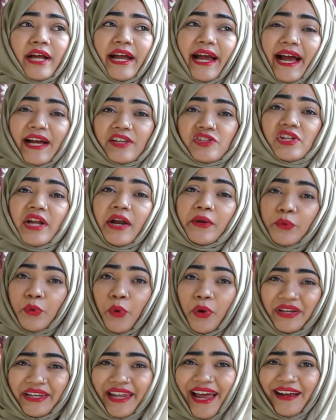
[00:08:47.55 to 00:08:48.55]
I actually had to
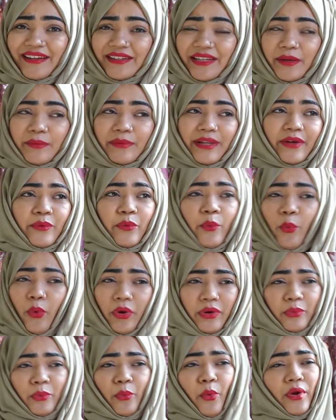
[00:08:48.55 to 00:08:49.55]
contact them, like
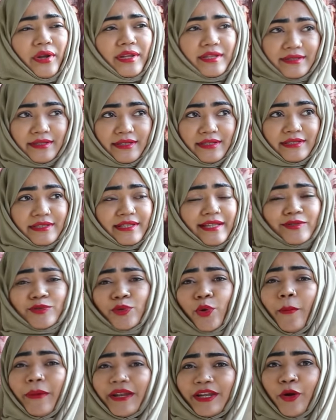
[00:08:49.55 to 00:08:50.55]
what is this? There's
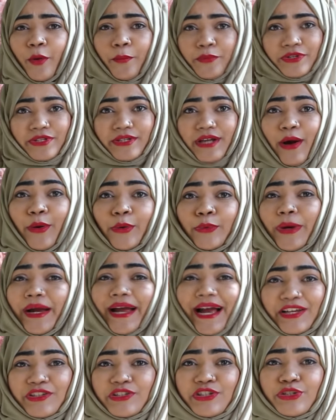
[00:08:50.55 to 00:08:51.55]
so many options, how do I
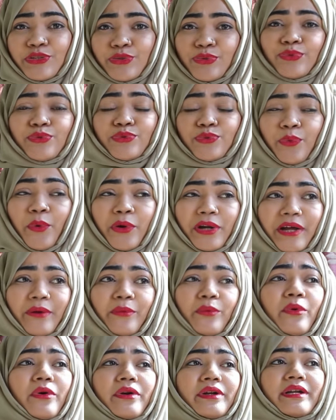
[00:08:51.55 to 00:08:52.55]
actually choose what I
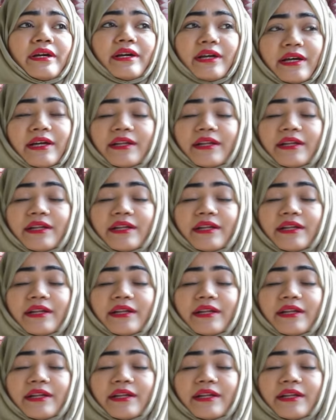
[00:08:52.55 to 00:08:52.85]
want?